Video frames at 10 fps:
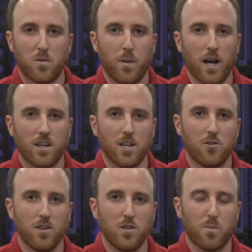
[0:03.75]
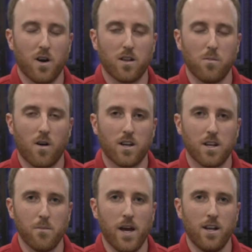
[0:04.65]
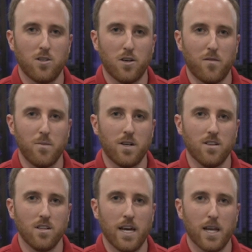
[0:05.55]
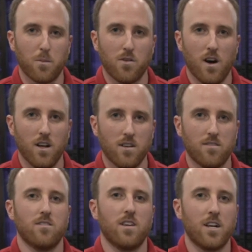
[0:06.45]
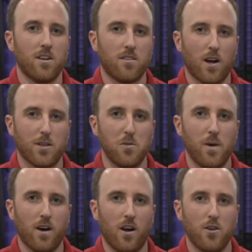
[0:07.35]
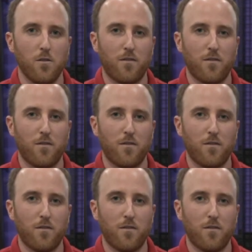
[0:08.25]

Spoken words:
is Pat Kittredge, Product Marketing Manager for Middle Atlantic Products, here to talk to you about our new